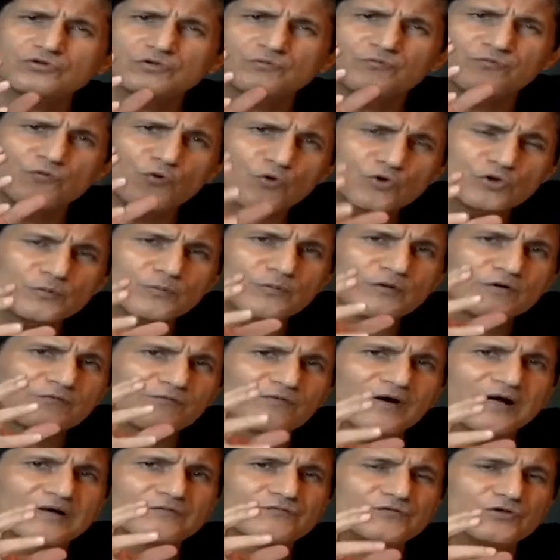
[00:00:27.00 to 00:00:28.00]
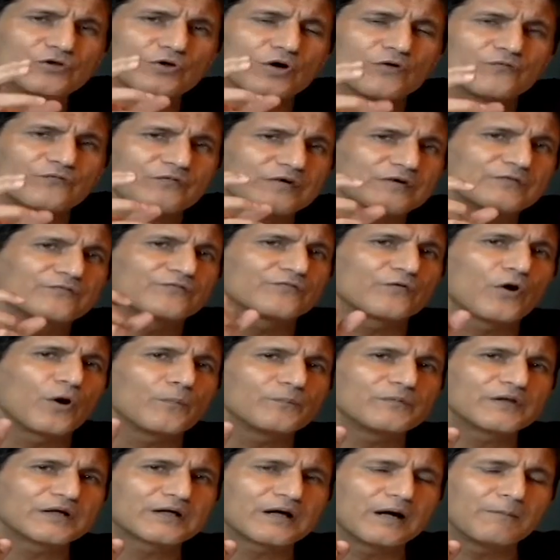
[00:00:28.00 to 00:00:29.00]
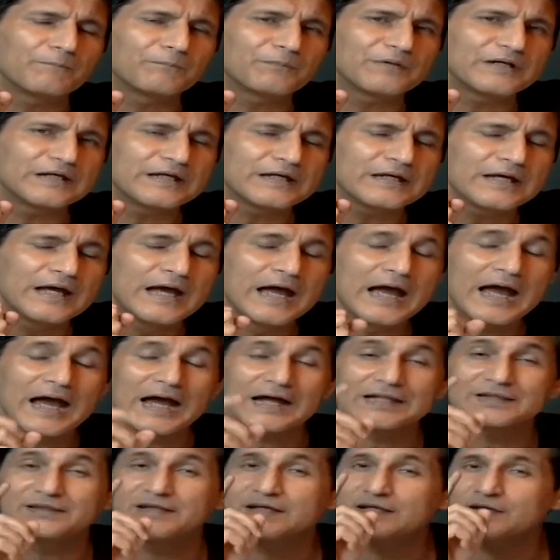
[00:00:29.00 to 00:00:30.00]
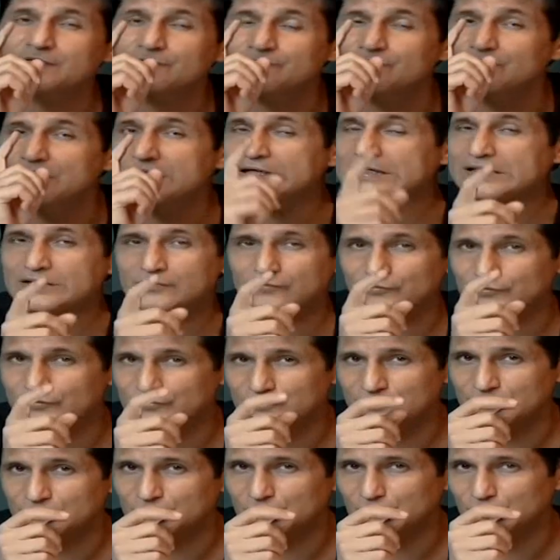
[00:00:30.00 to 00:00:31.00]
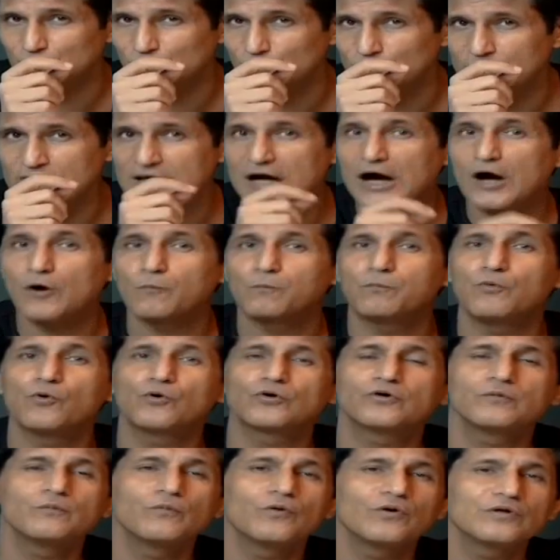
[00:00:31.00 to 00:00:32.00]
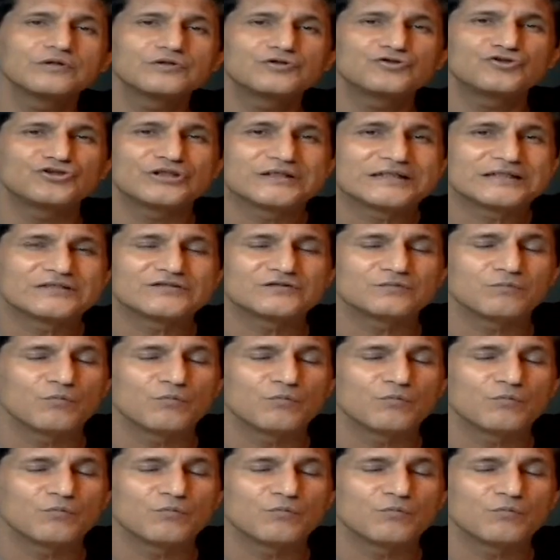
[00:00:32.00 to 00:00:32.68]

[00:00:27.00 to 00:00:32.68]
affordable 5G offering from the company. And then and a very interesting story how Pokemon changed